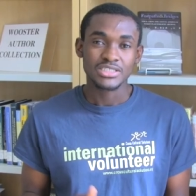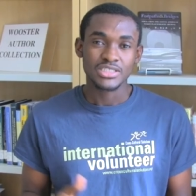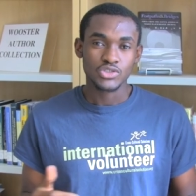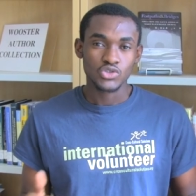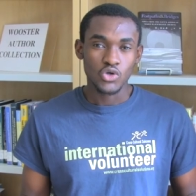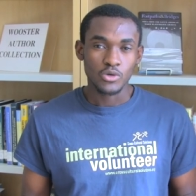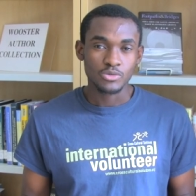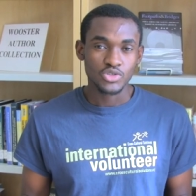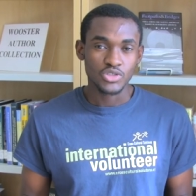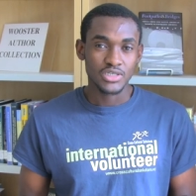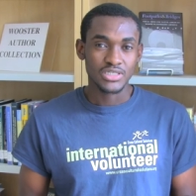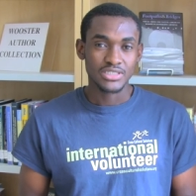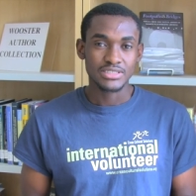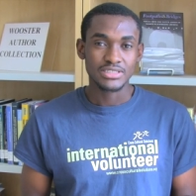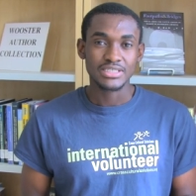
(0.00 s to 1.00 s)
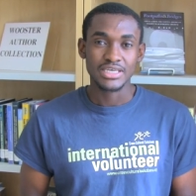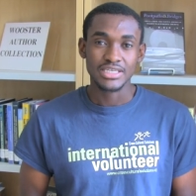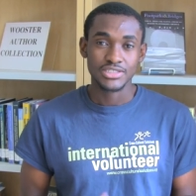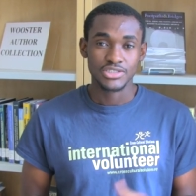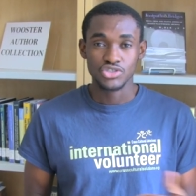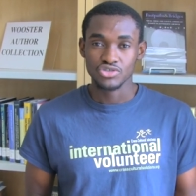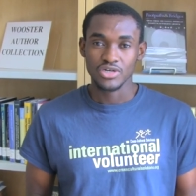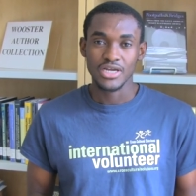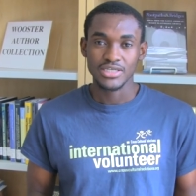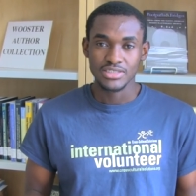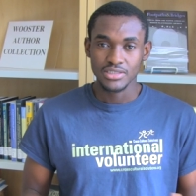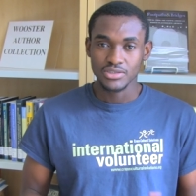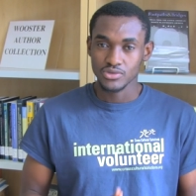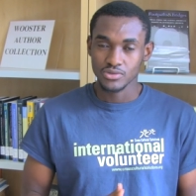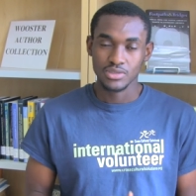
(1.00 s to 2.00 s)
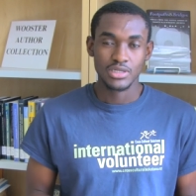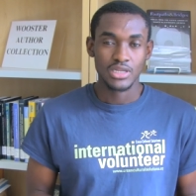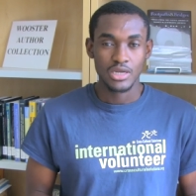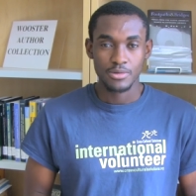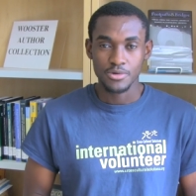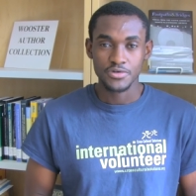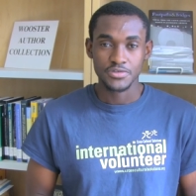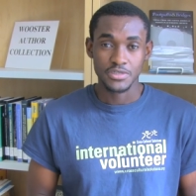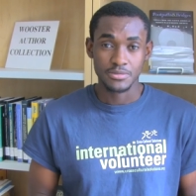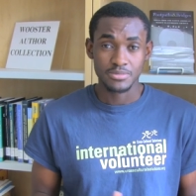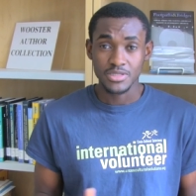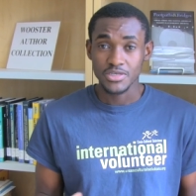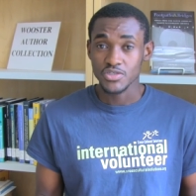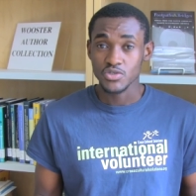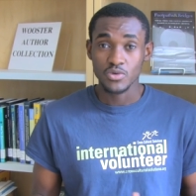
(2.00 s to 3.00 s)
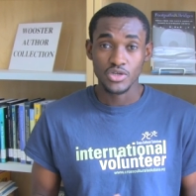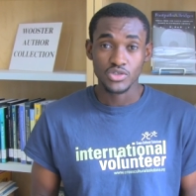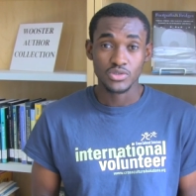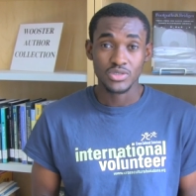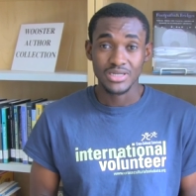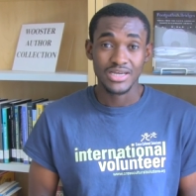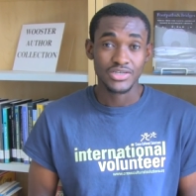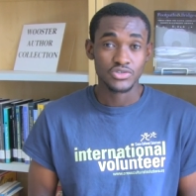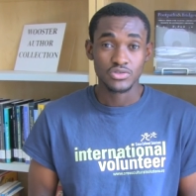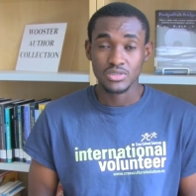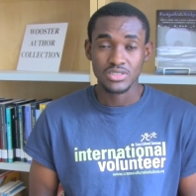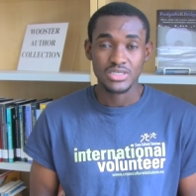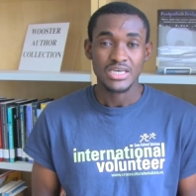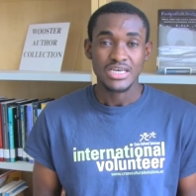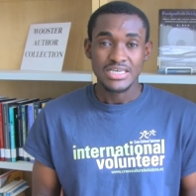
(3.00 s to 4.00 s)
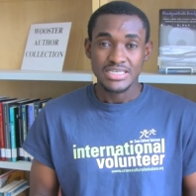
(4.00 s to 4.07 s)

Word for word: In the dorms, you can easily get distracted, so the library is a place where you can actually